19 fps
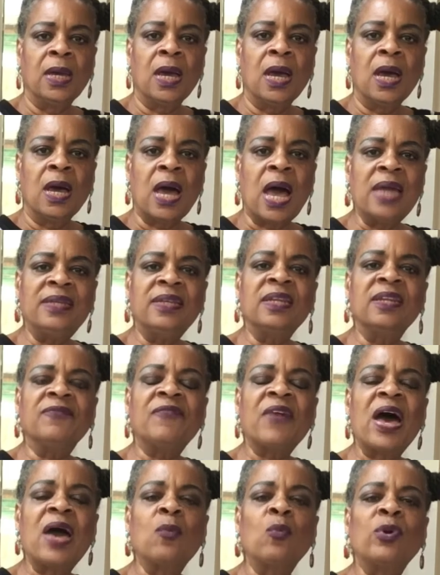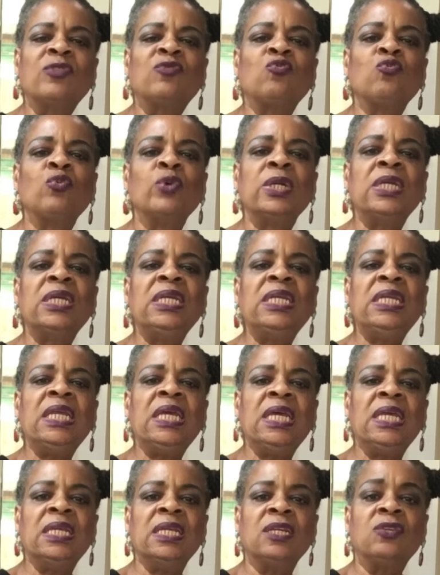Identify what's really
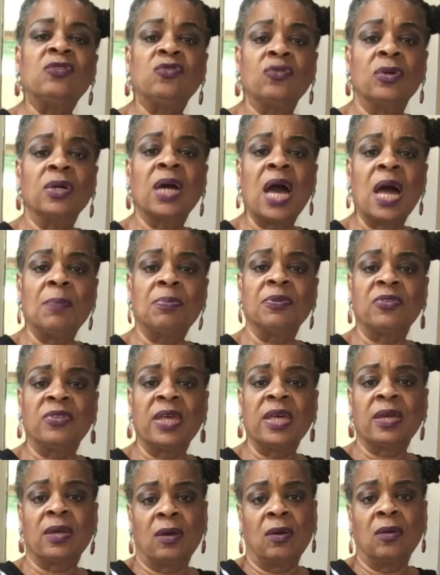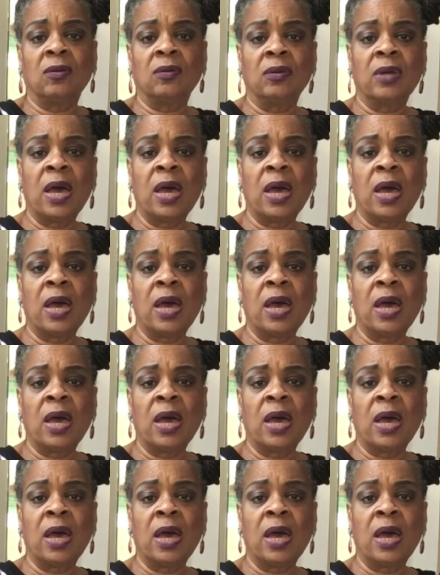needed to accomplish that goal.